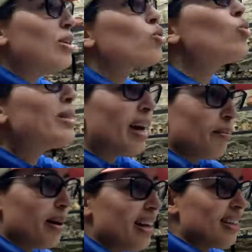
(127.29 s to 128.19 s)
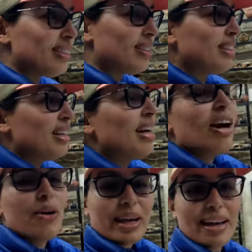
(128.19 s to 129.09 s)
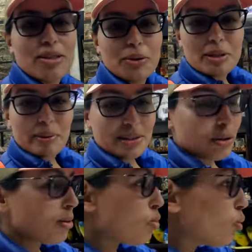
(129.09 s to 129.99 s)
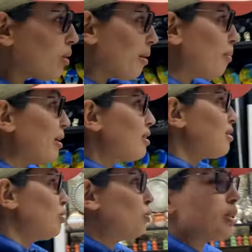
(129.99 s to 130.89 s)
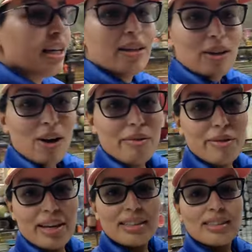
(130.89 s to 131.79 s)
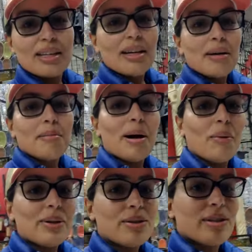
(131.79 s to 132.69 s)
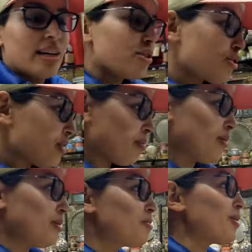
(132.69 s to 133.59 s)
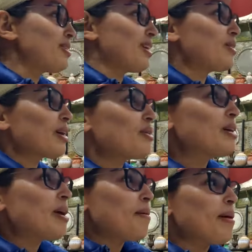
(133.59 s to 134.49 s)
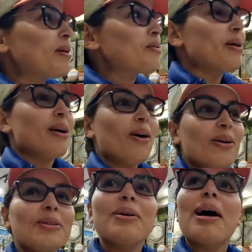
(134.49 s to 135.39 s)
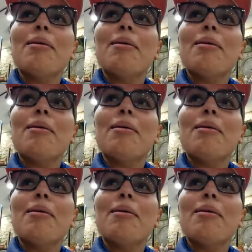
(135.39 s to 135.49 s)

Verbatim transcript: Sultan Palace. Okay, so this place is called Sultan Palace. They do sell a lot of things, but what's interesting about this spot is that you can make your way all the way